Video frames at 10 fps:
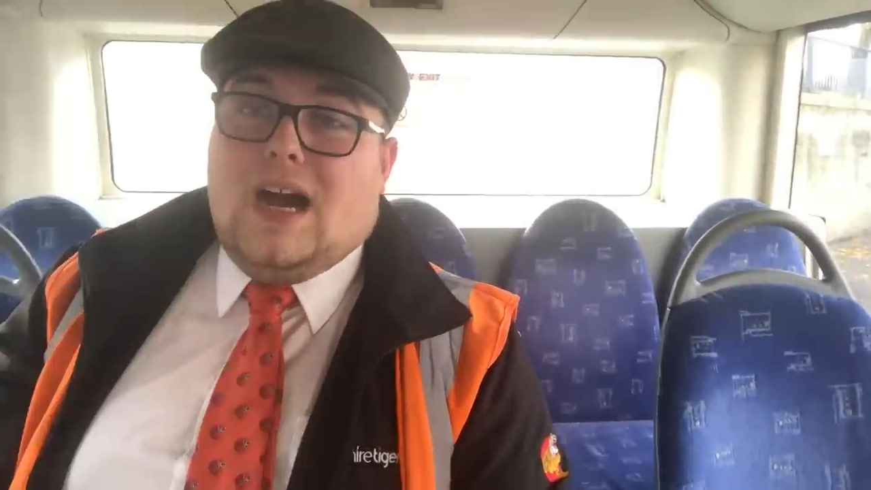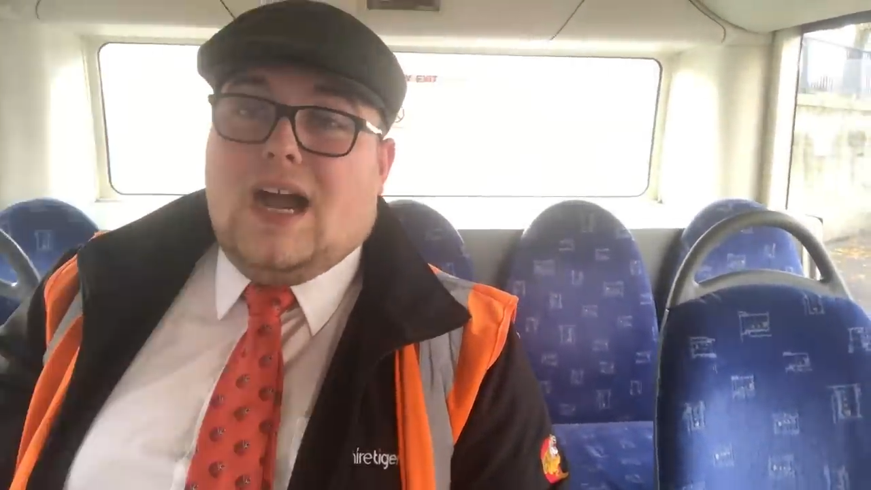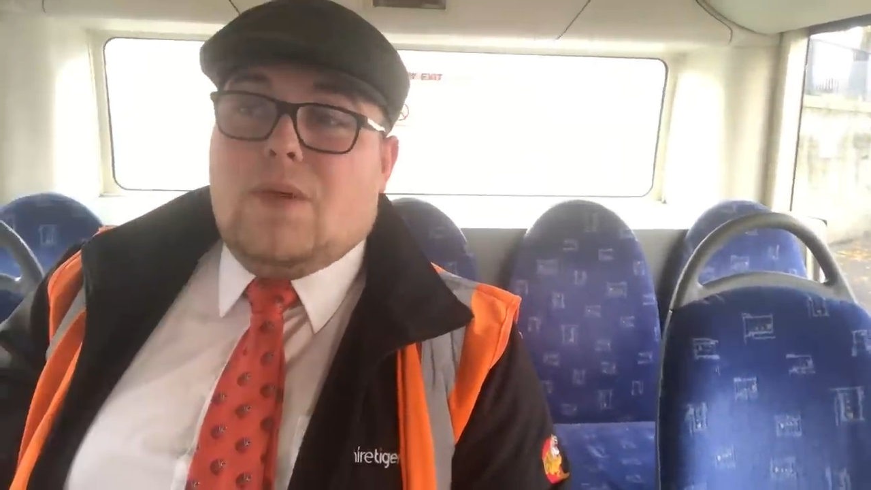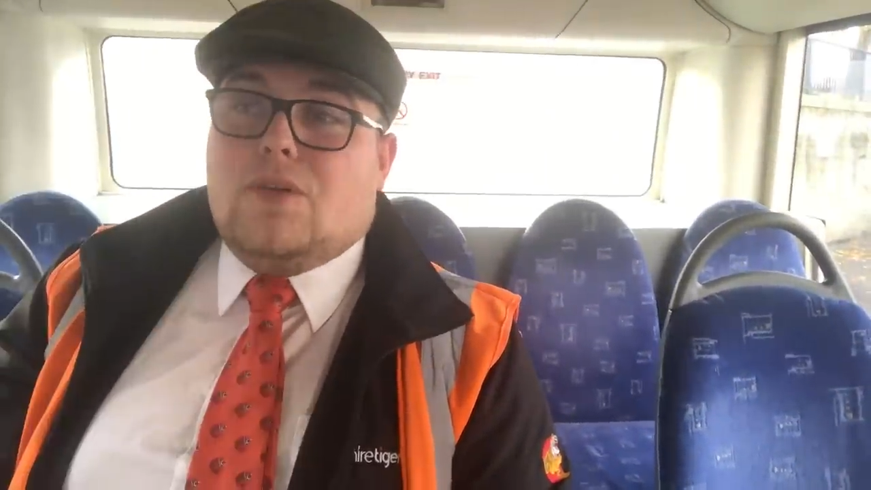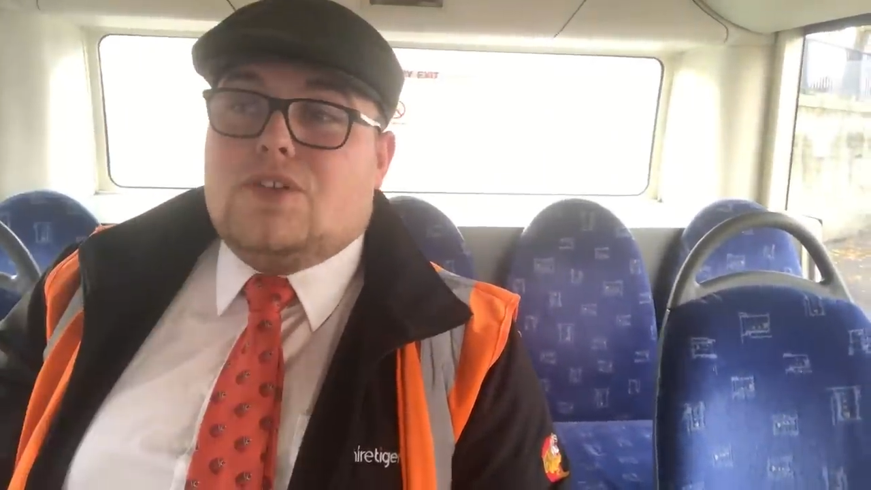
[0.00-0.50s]

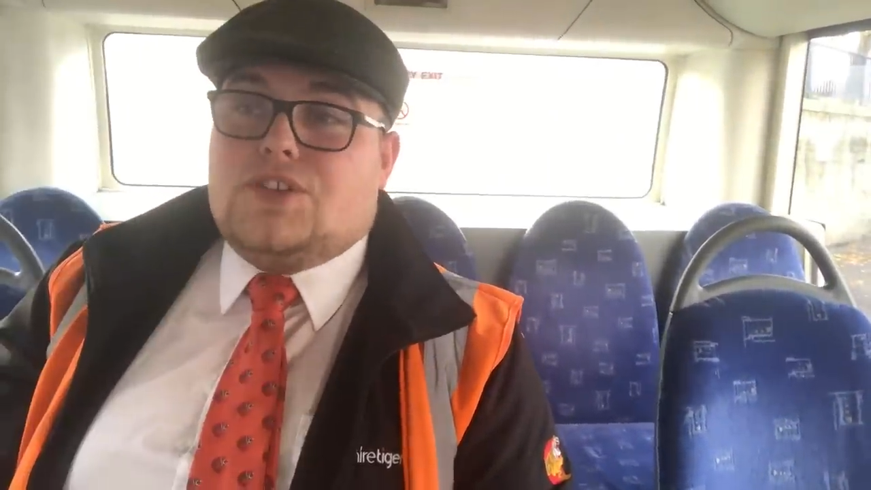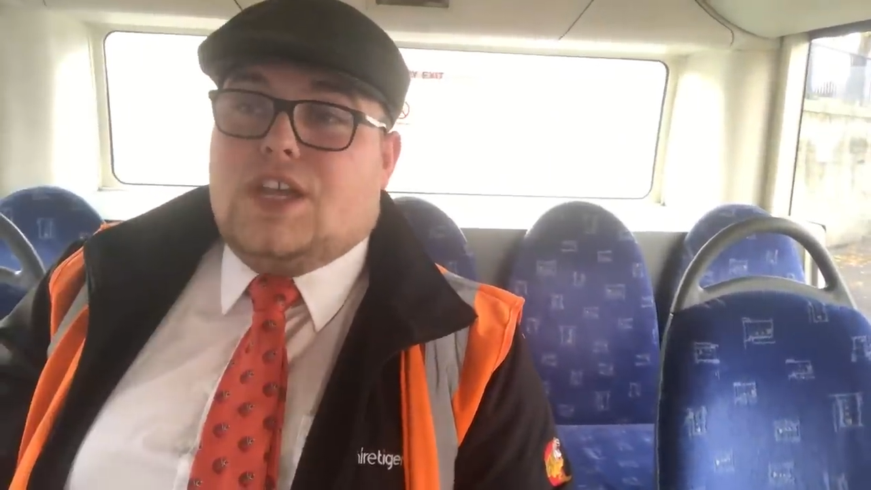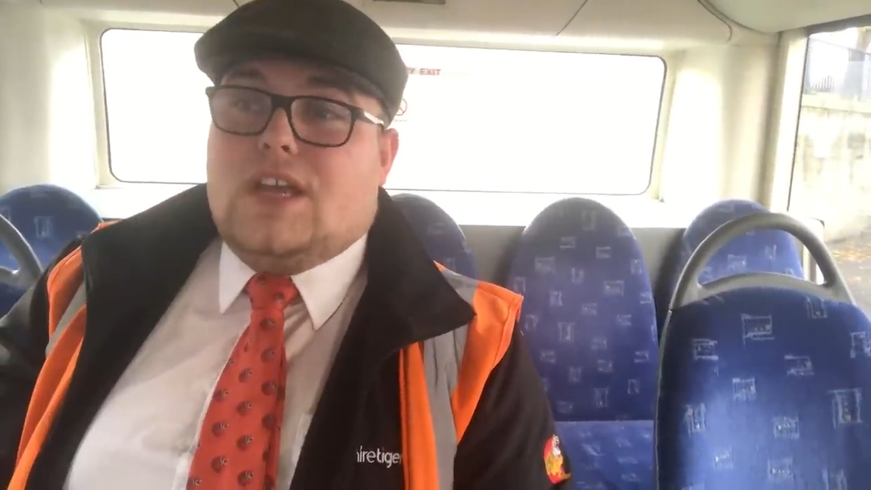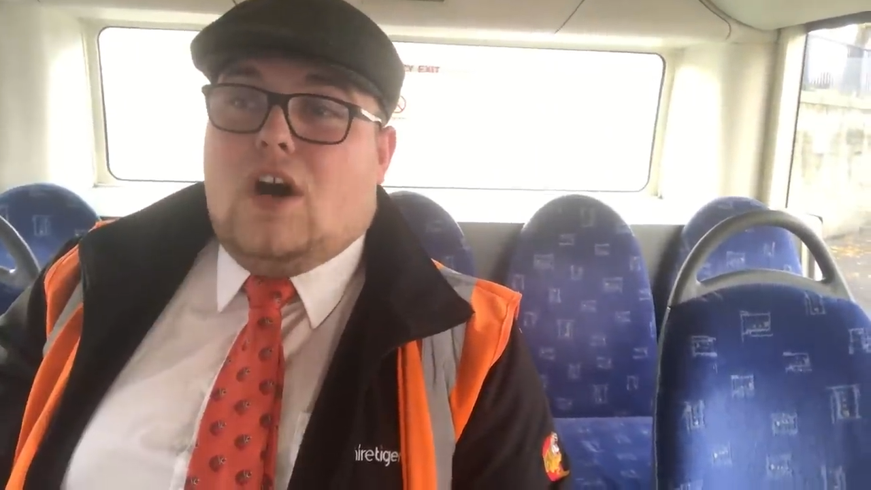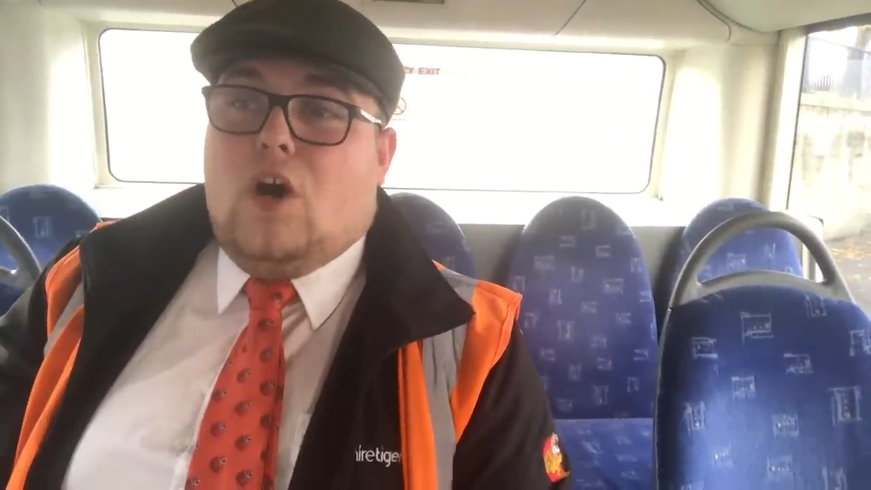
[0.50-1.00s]
I wouldn't
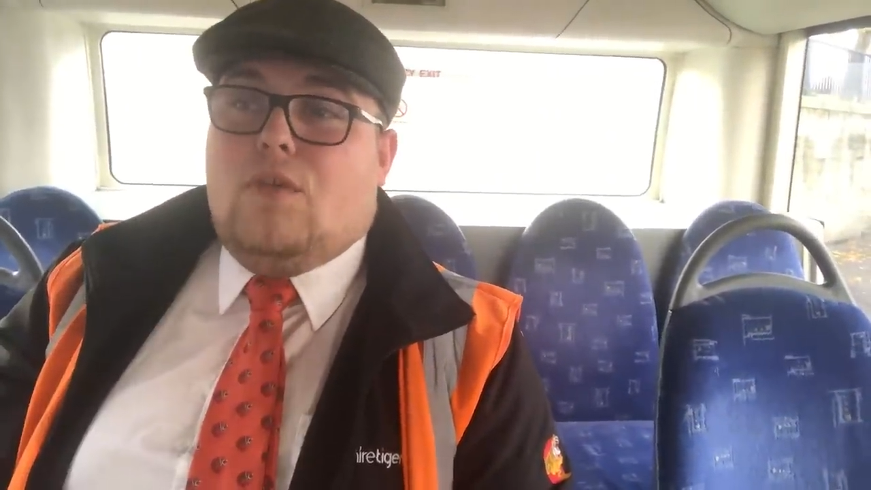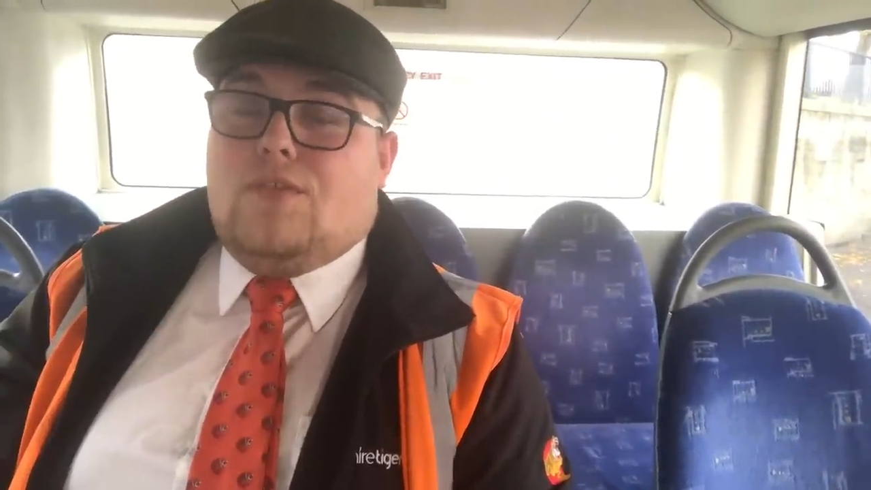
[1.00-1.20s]
say it all